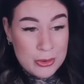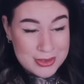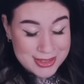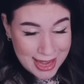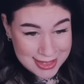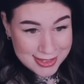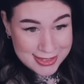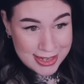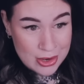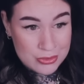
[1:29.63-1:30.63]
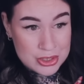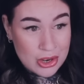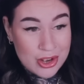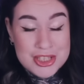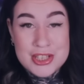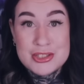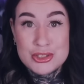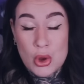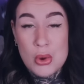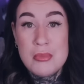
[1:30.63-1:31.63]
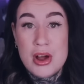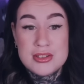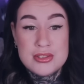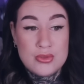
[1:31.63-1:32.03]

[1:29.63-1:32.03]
audacity of charging so much